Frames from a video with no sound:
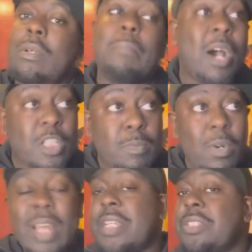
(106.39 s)
Miles
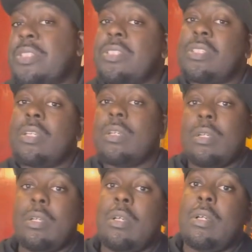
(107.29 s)
Morales.
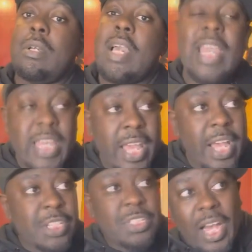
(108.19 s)
He
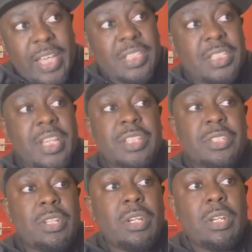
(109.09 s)
hit a scientist,